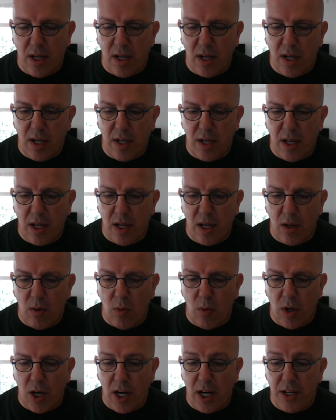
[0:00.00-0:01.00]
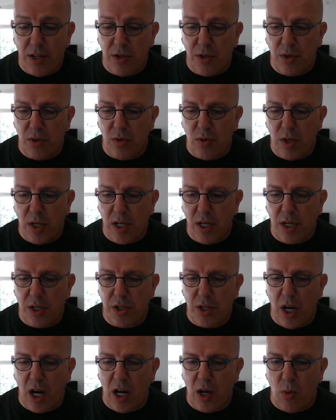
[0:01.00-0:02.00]
And what I do
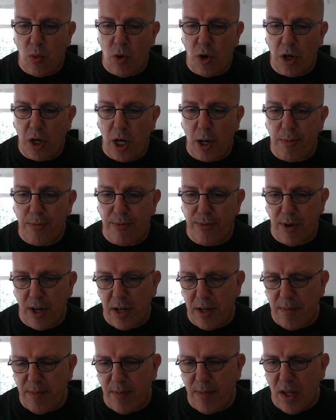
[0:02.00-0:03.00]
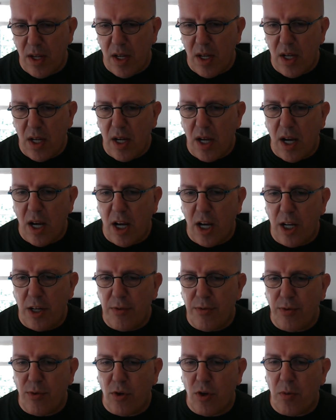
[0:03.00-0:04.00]
is I work up front.
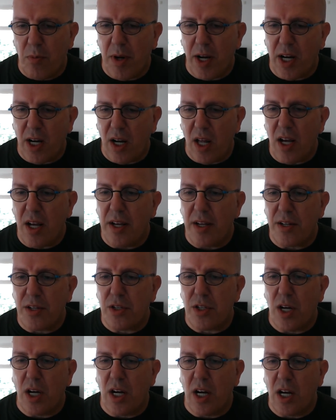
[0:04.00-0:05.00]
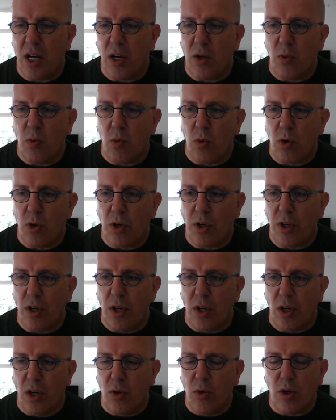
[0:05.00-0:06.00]
And for my clients, I
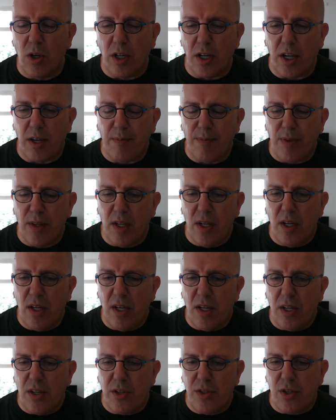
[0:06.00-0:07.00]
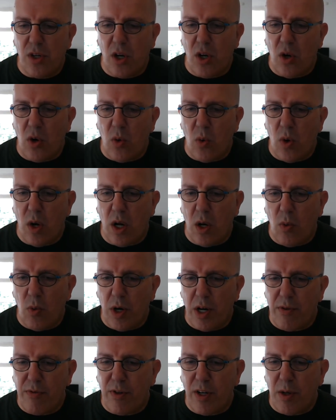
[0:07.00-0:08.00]
work locally. So
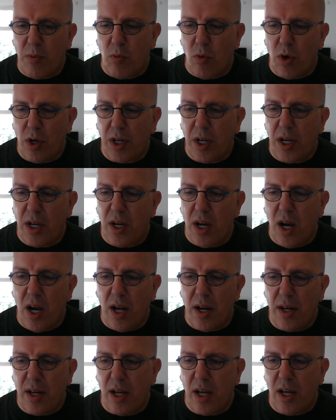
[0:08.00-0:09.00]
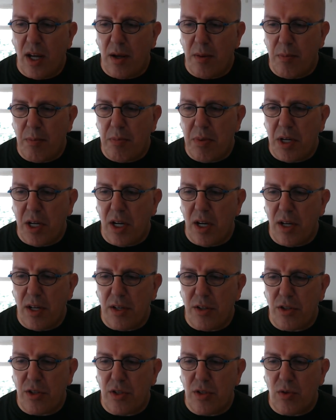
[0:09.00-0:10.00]
whatever I'm working on,
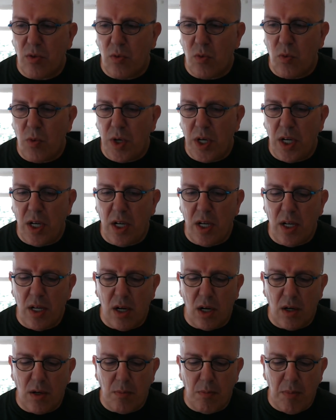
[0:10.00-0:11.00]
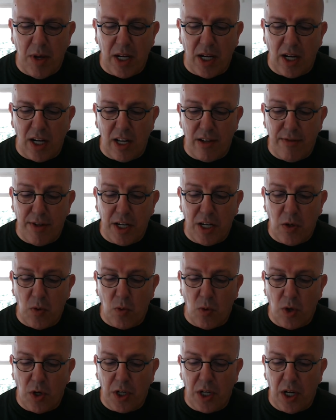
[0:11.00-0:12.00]
because we make a
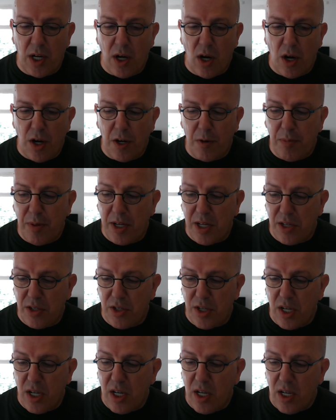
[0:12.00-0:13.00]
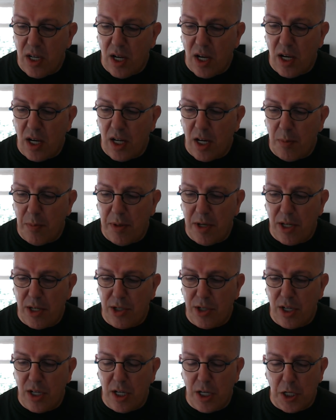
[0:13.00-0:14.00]
living working on a PC, and a
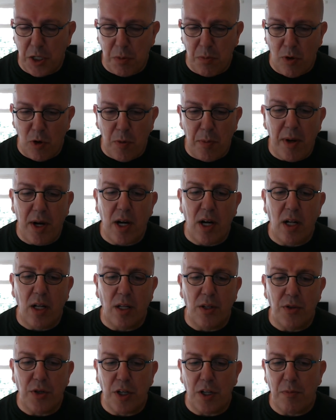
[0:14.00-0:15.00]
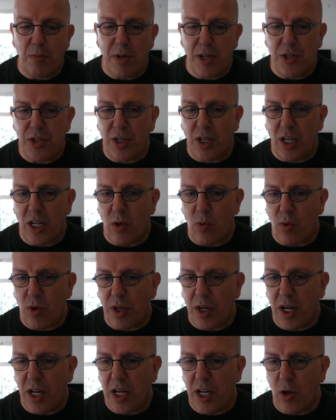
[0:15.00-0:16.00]
PC is mobile, you can basically
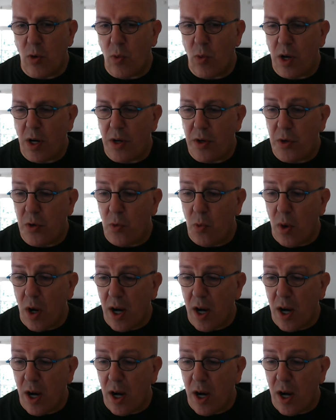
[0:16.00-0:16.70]
work anywhere